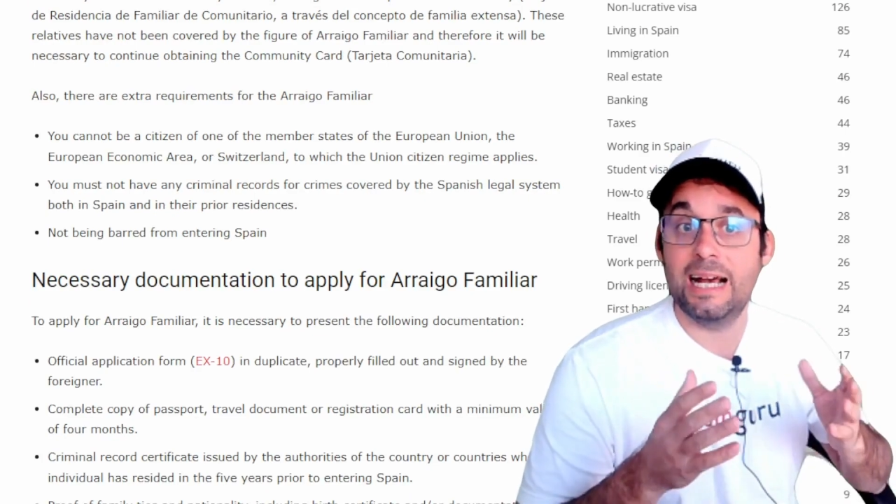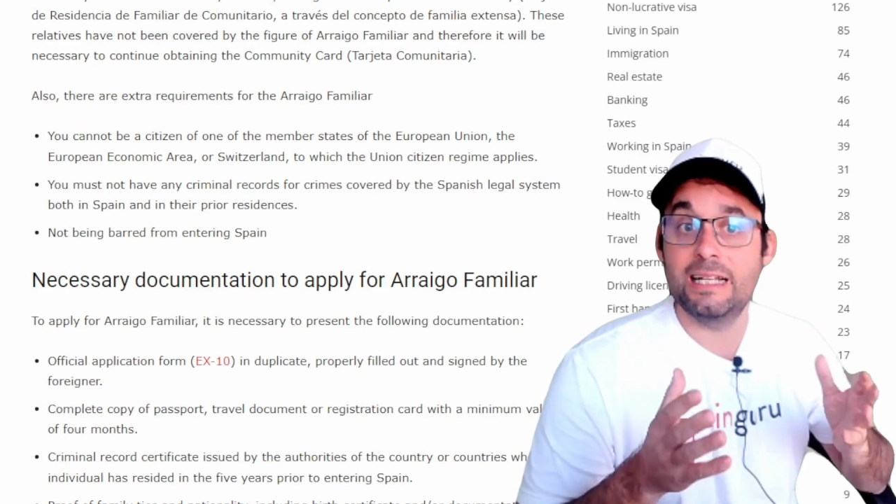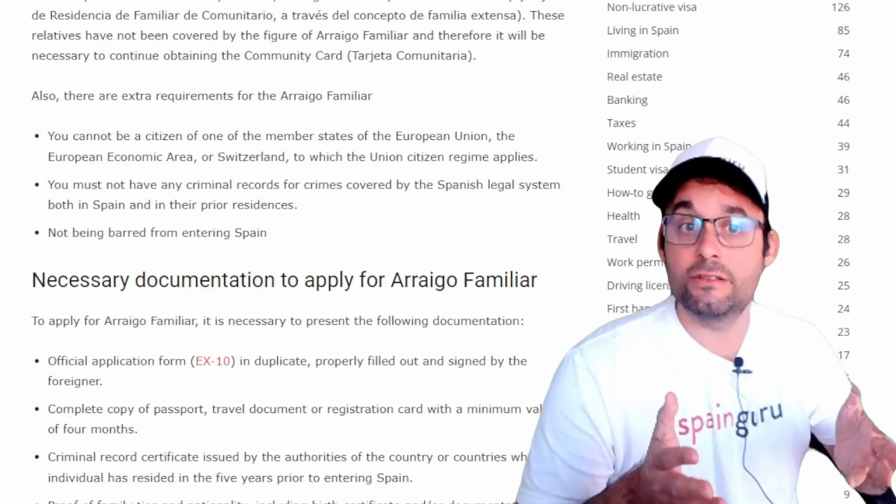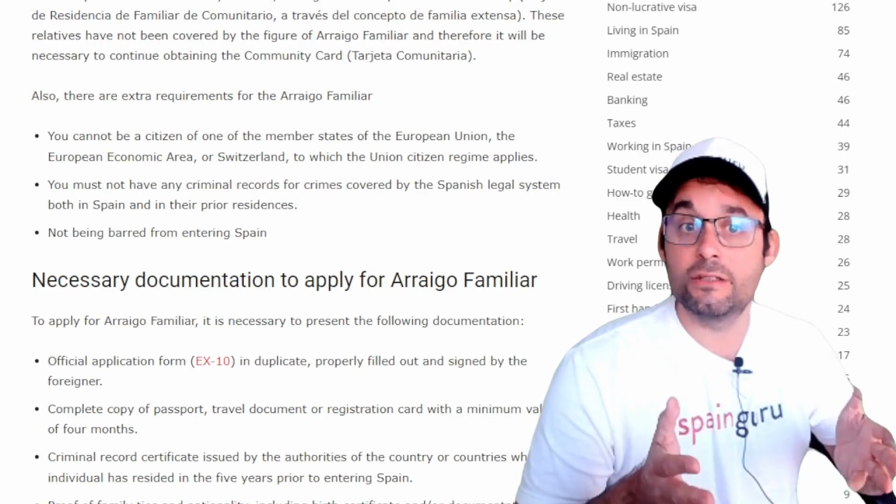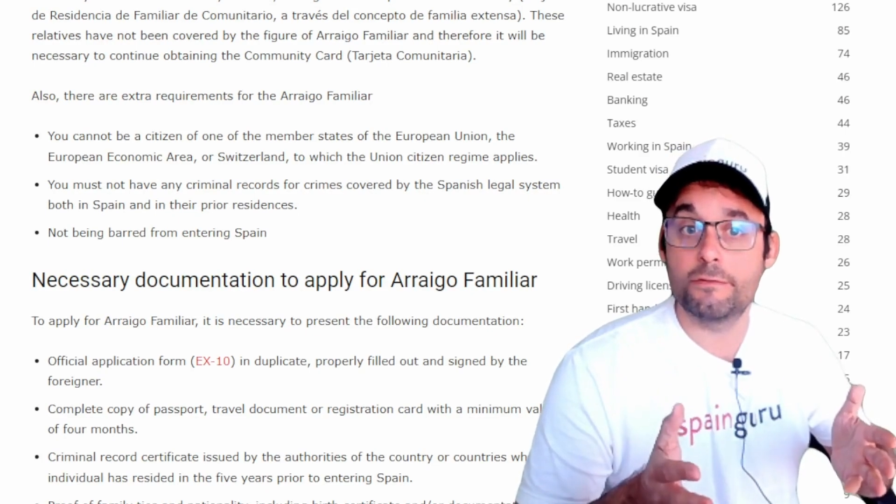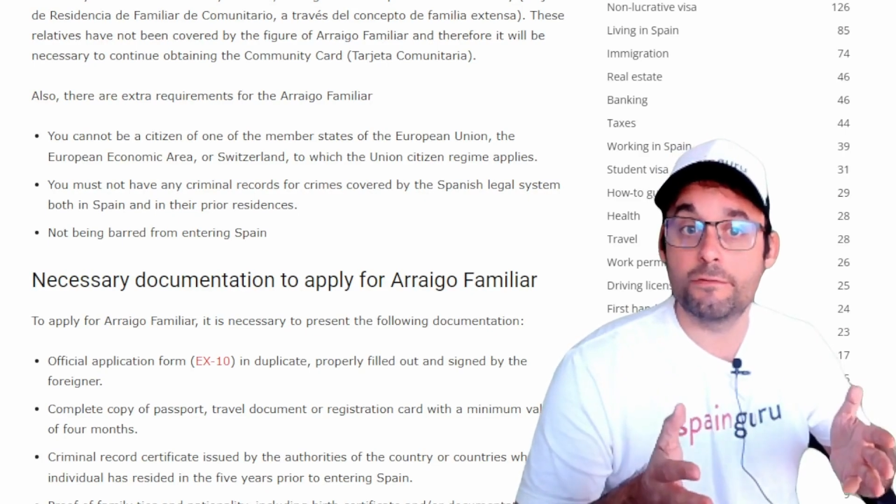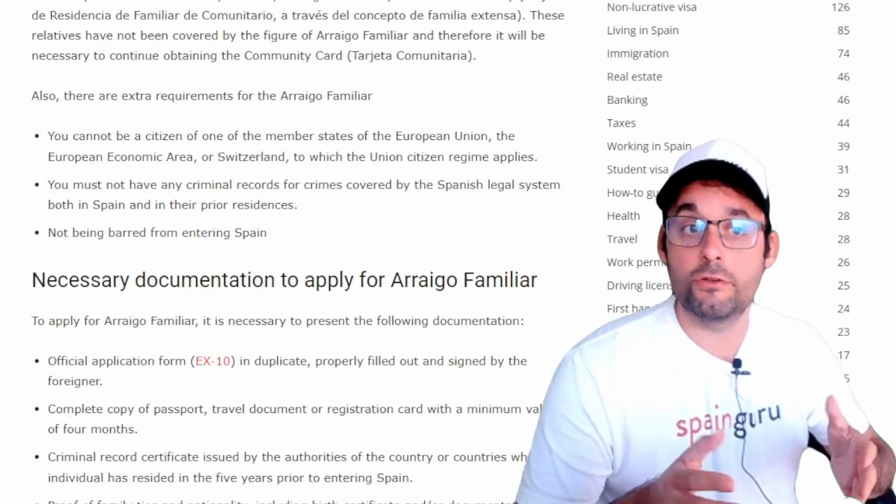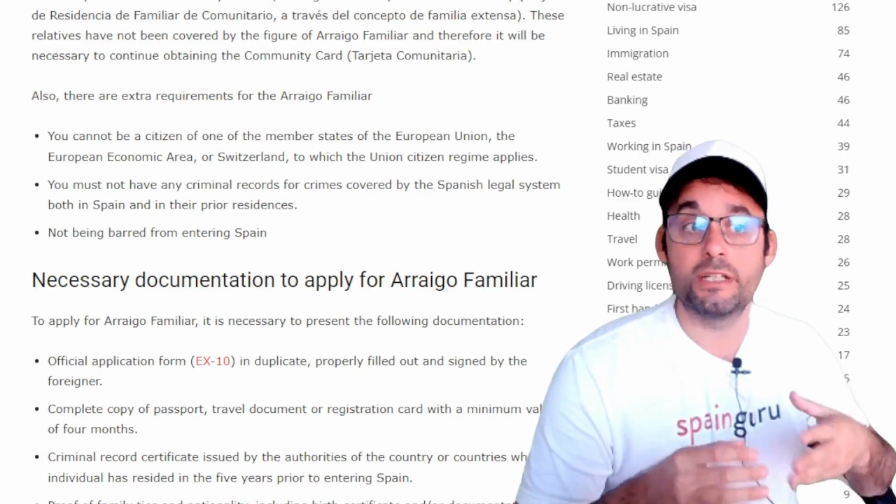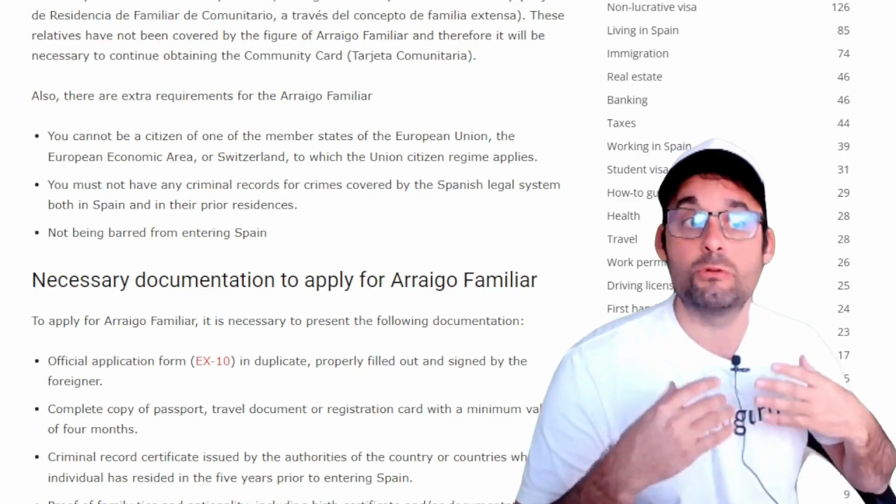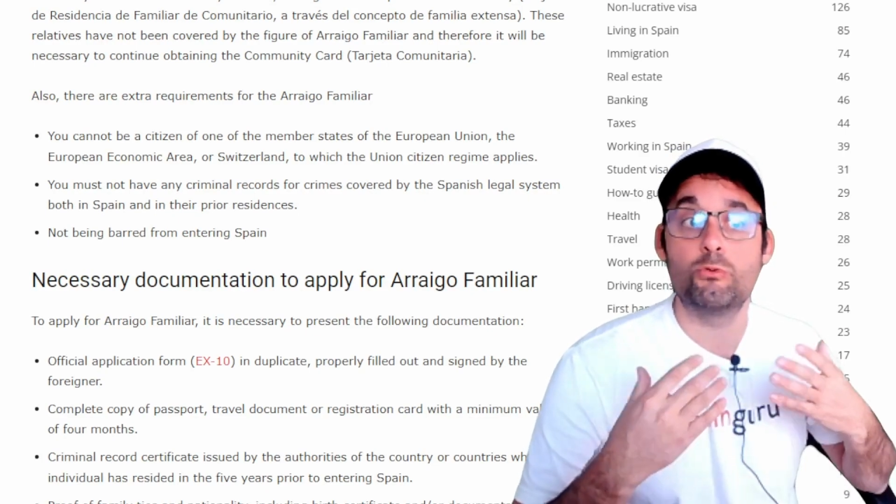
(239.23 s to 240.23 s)
and
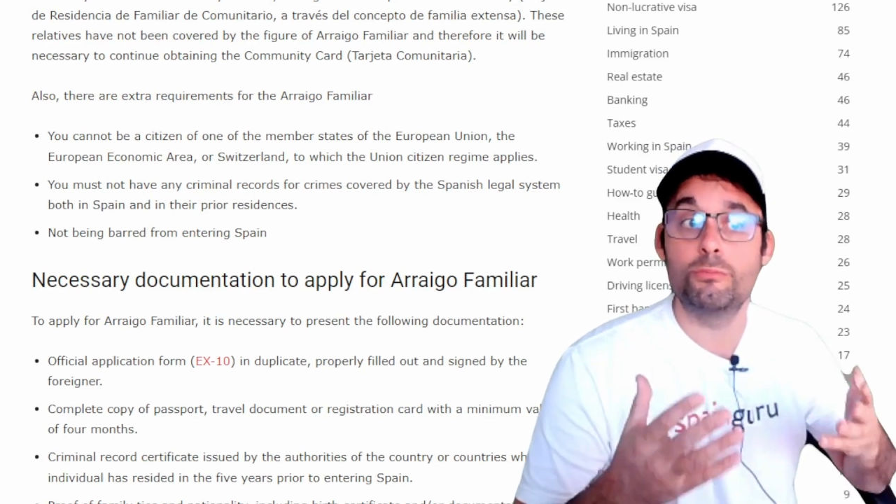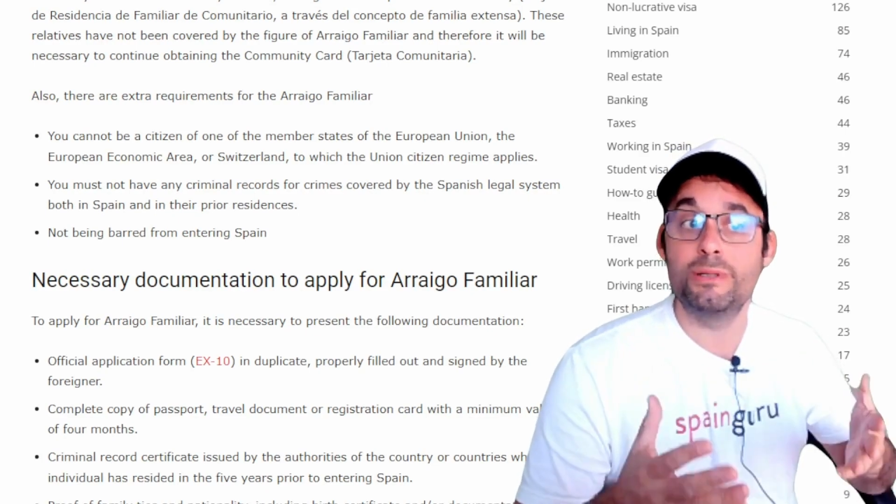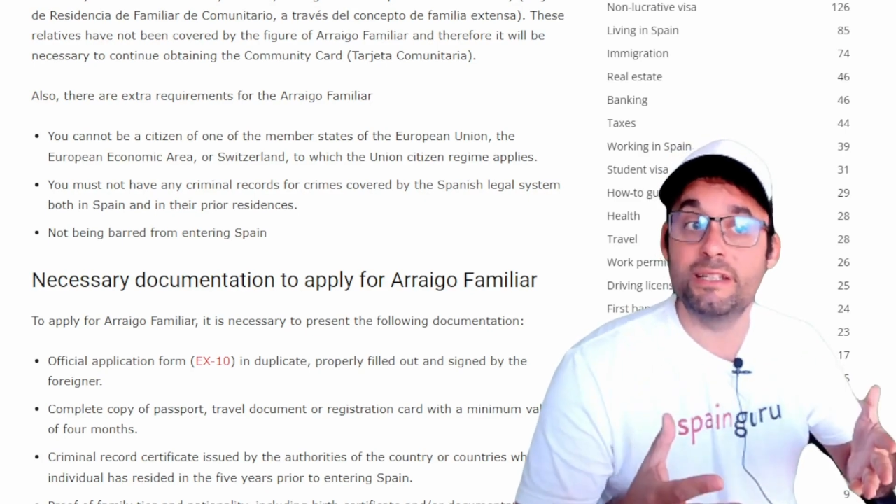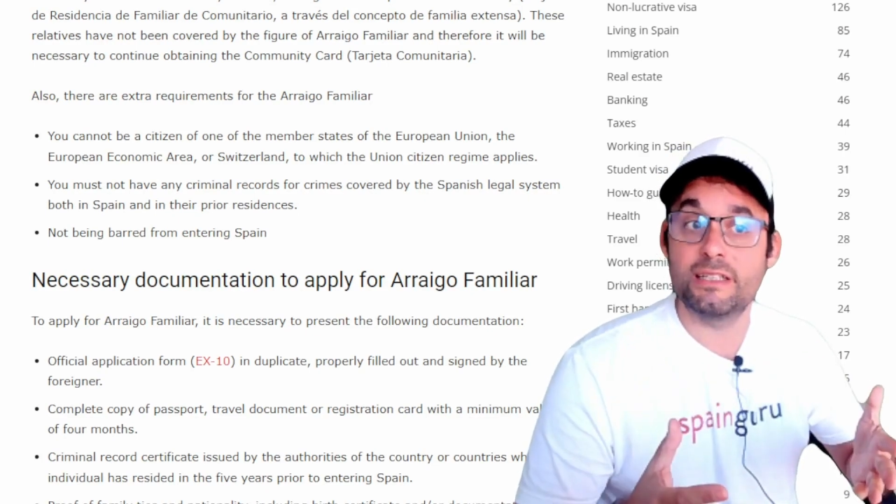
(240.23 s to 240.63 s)
therefore it will be